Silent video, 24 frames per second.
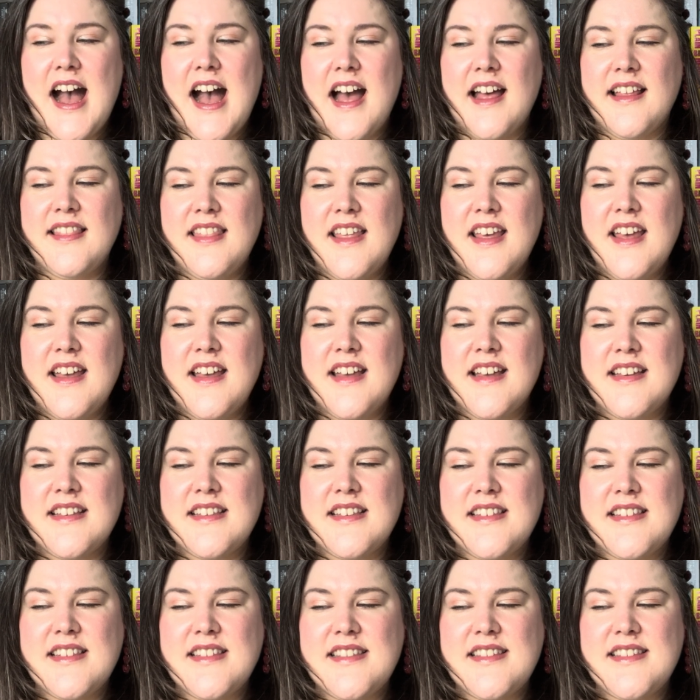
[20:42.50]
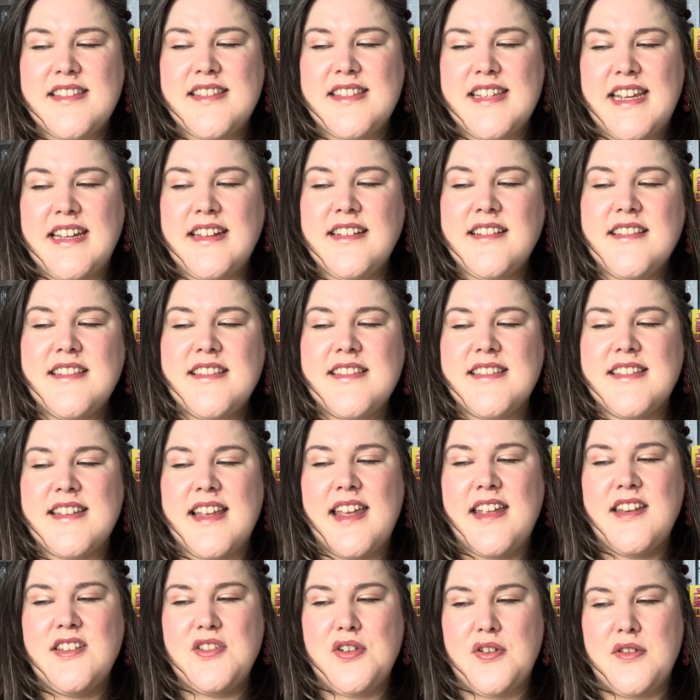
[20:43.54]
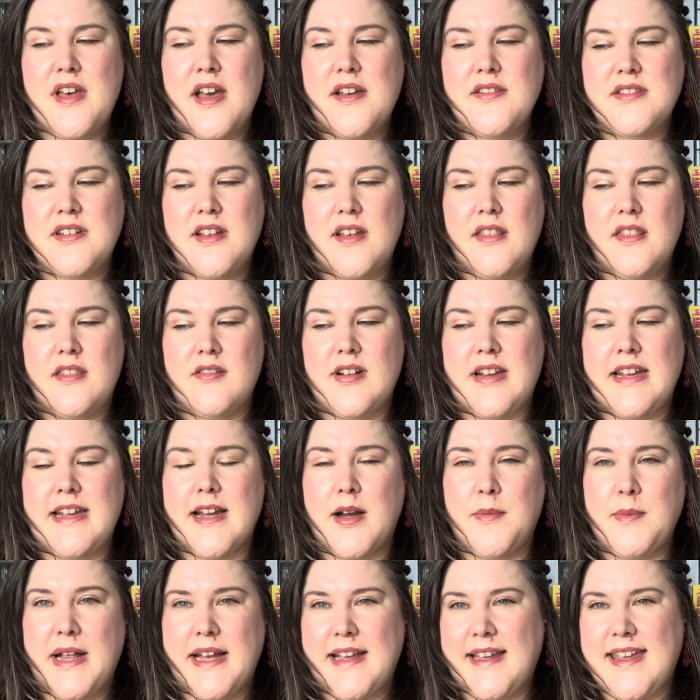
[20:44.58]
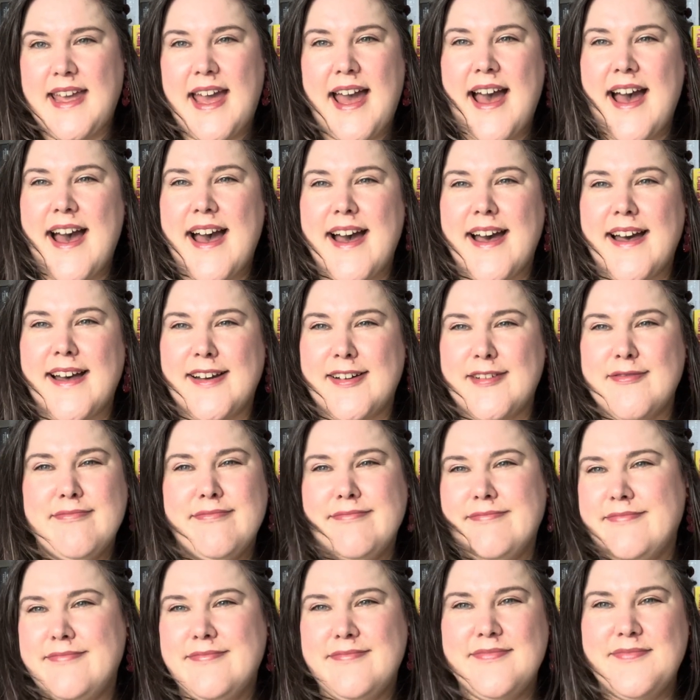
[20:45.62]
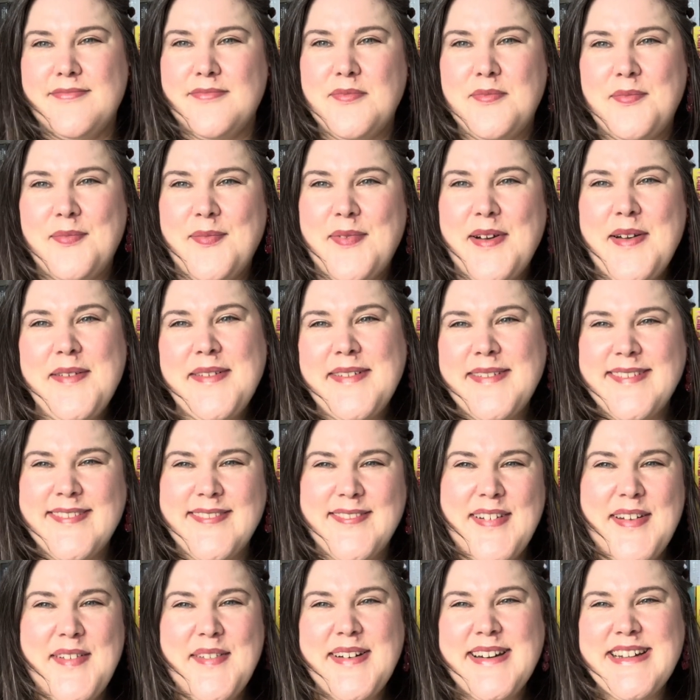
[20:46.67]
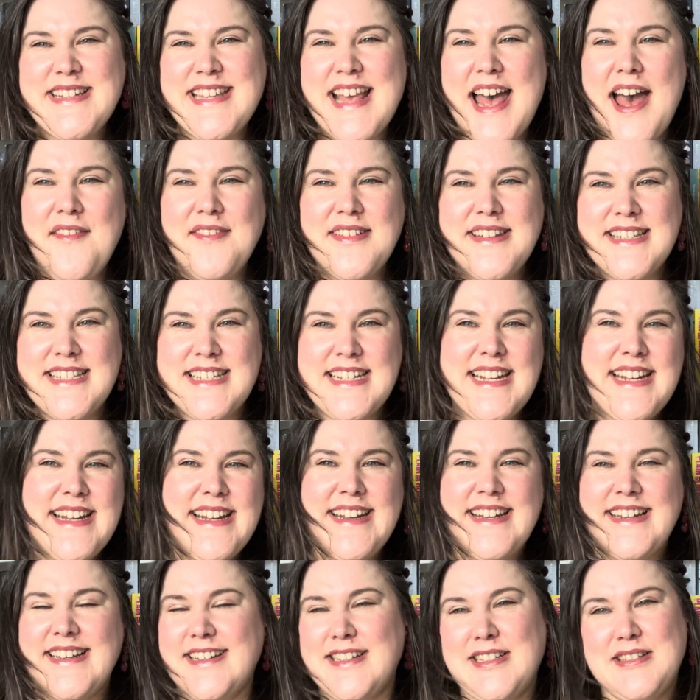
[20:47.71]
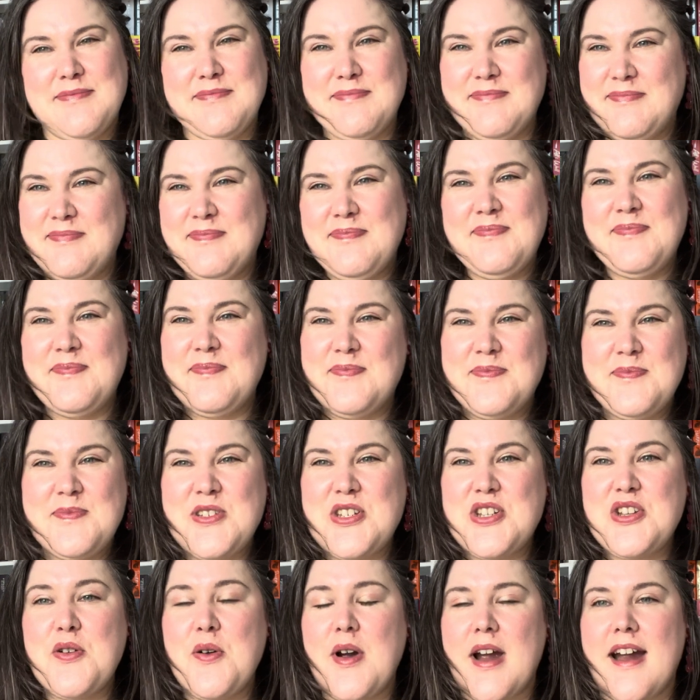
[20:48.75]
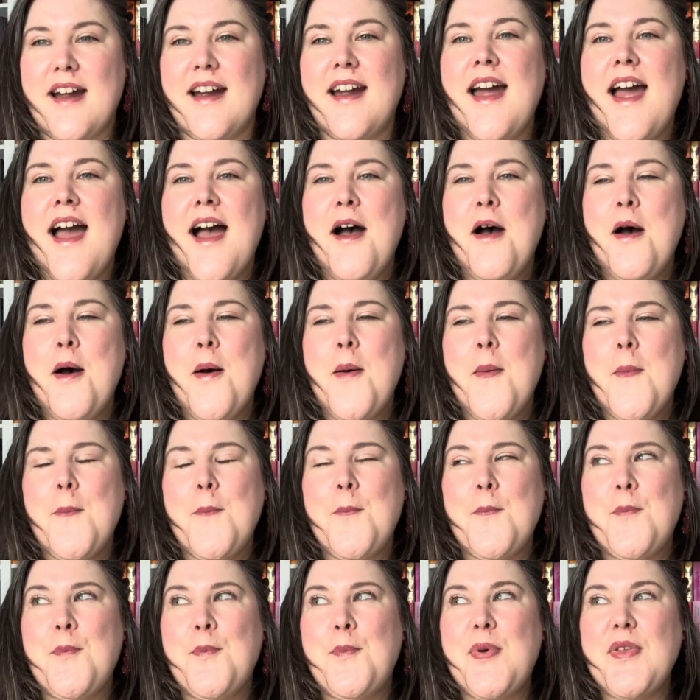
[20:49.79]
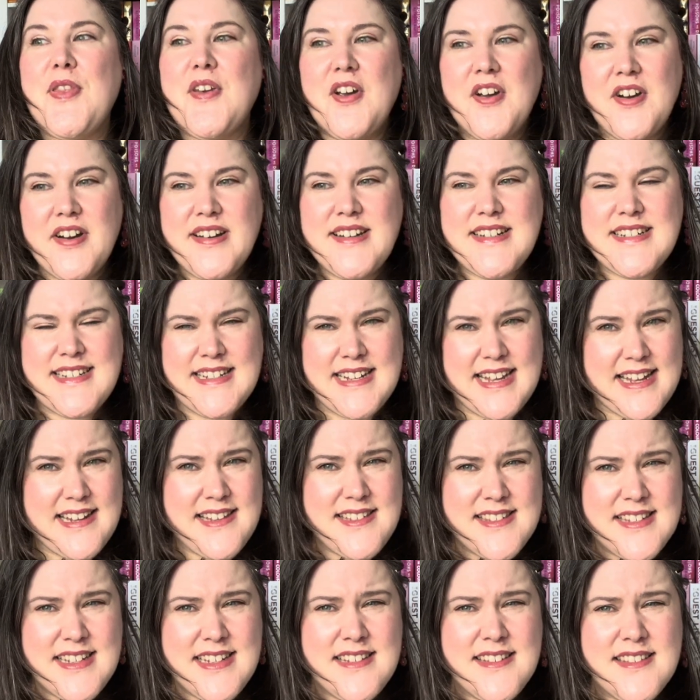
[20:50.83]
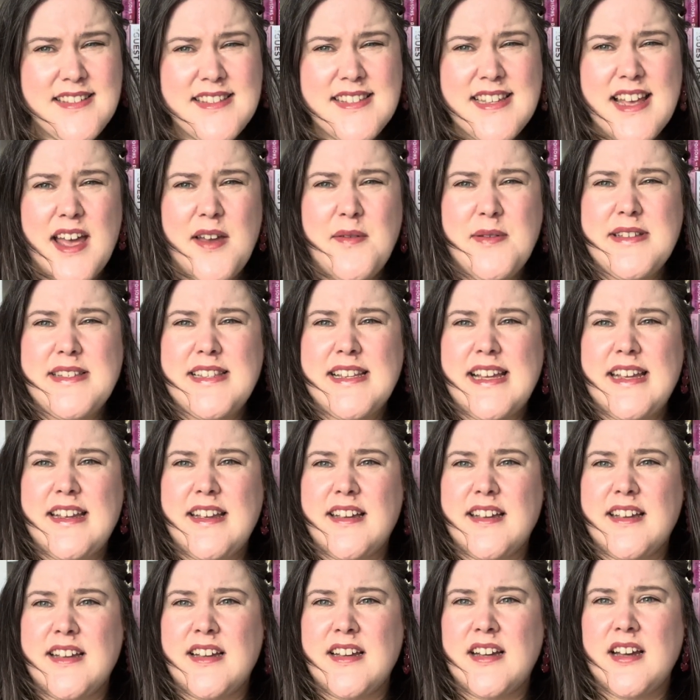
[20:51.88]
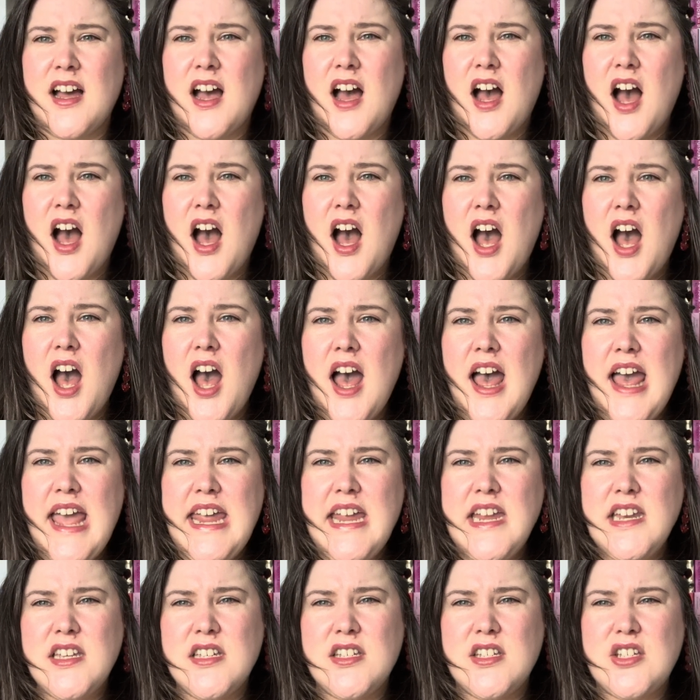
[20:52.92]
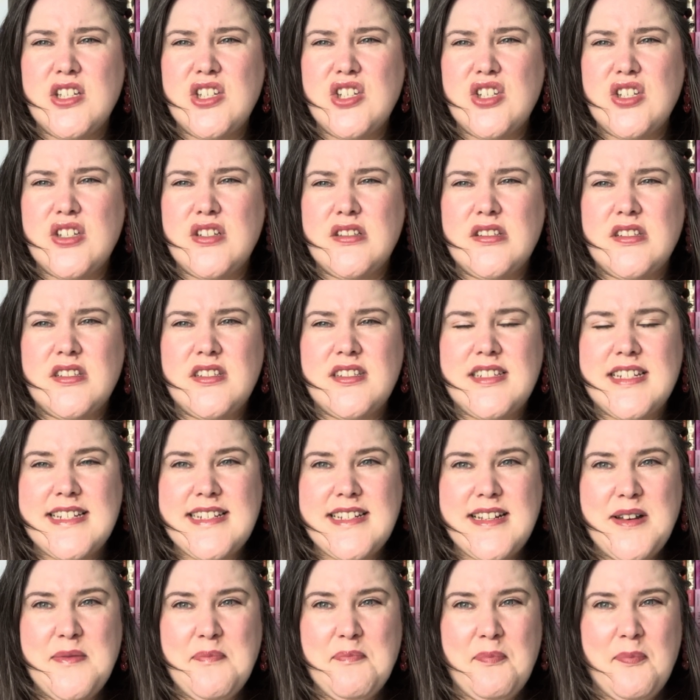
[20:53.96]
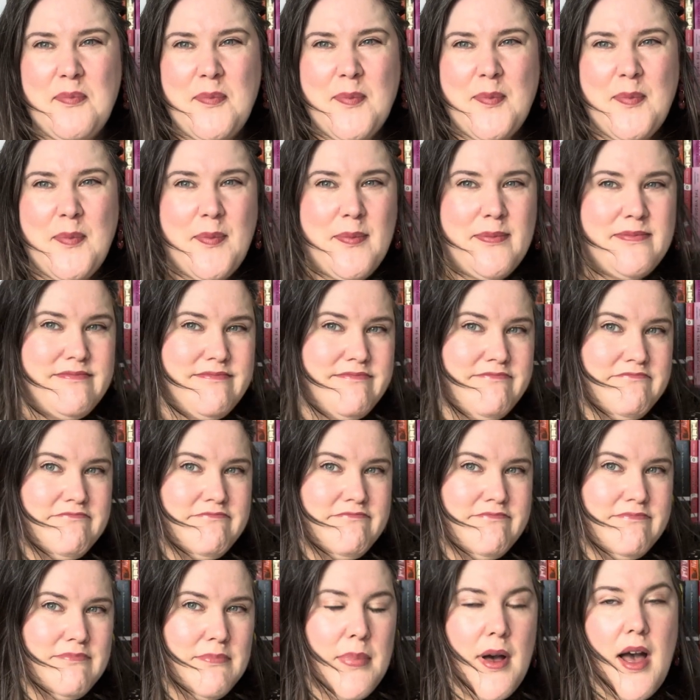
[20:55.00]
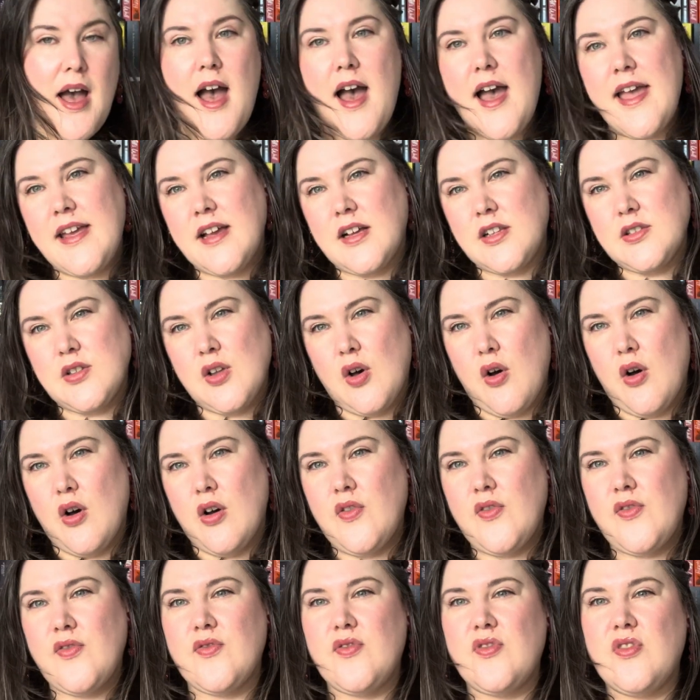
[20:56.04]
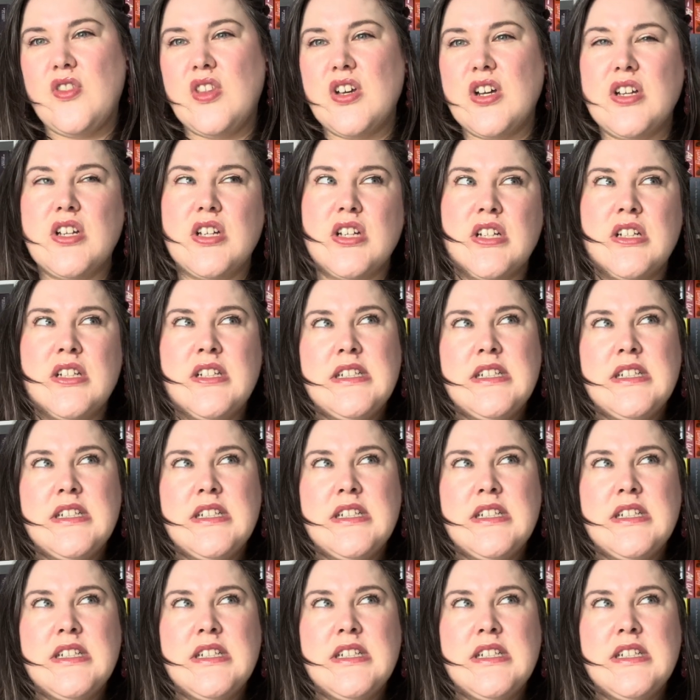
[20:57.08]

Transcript: the scenes in 2003, I'm like, yeah, we were 17, sure. But the current day scenes, I was like, I didn't buy a lot of the